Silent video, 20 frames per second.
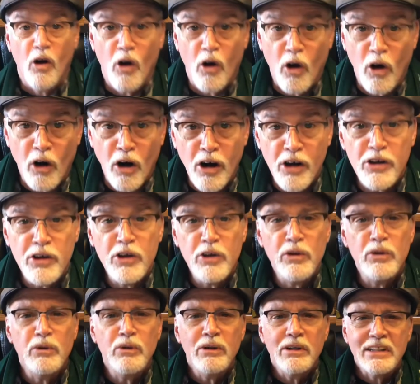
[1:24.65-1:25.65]
Are
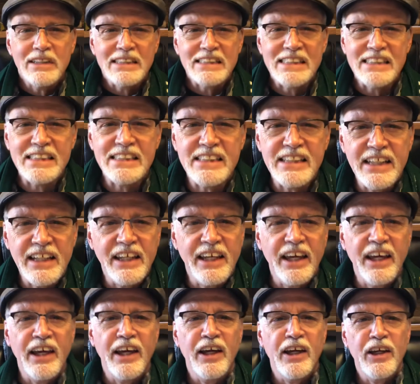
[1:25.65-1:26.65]
you
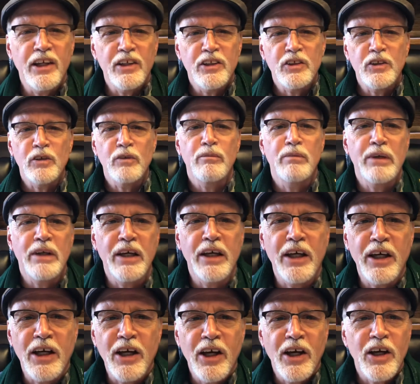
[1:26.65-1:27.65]
seeking to
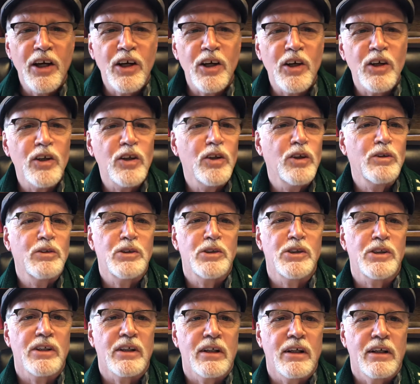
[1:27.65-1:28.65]
be
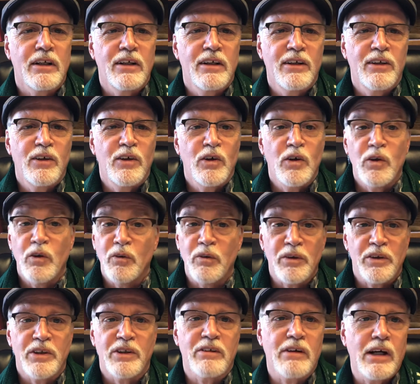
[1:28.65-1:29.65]
closer
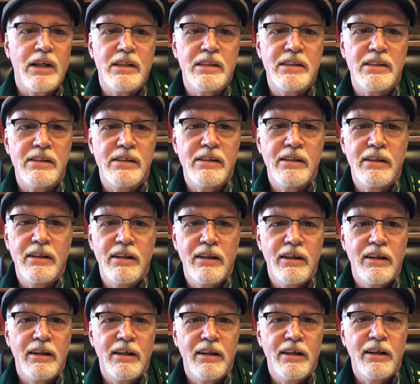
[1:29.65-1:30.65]
with Christ?
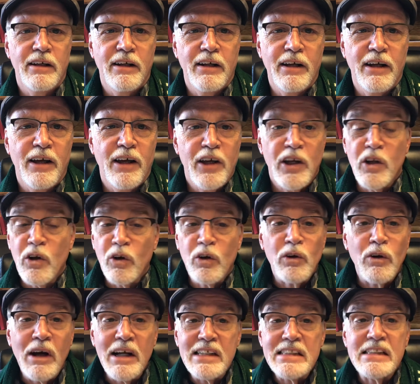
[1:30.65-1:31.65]
You know,
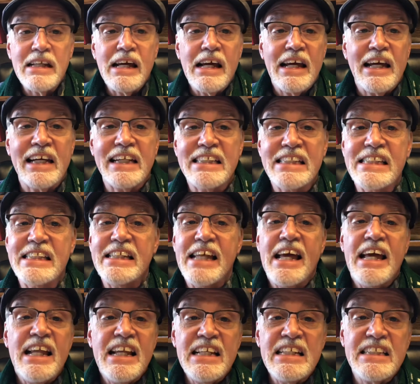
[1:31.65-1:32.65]
Christ
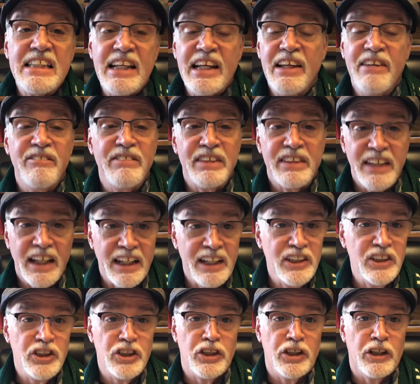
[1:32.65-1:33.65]
extends an
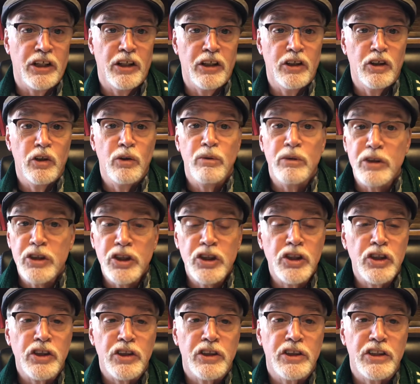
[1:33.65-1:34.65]
invitation to a
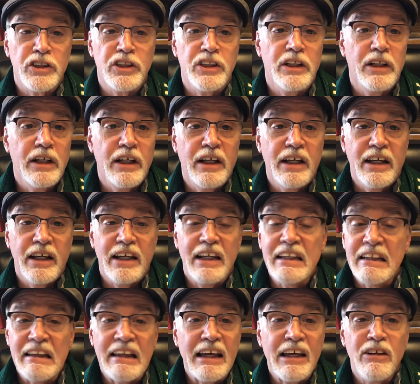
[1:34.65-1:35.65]
church
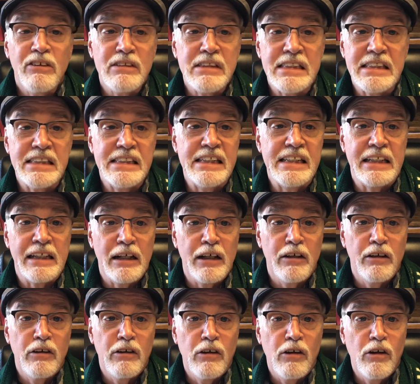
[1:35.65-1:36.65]
in Laodicea
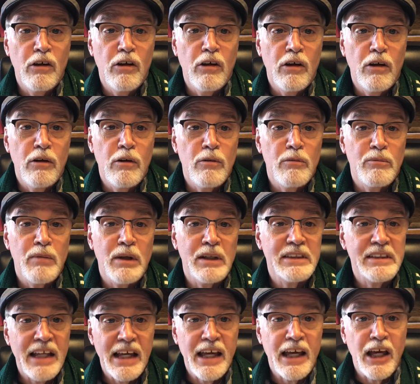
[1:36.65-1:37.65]
by
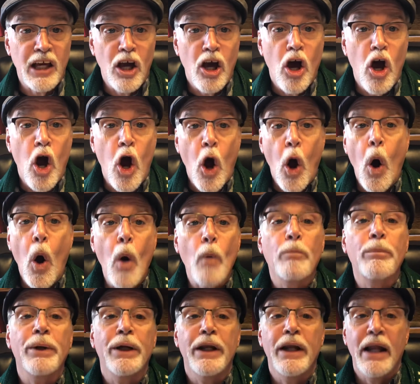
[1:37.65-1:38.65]
saying,
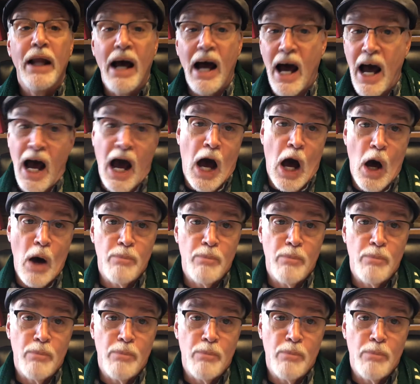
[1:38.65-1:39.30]
open up.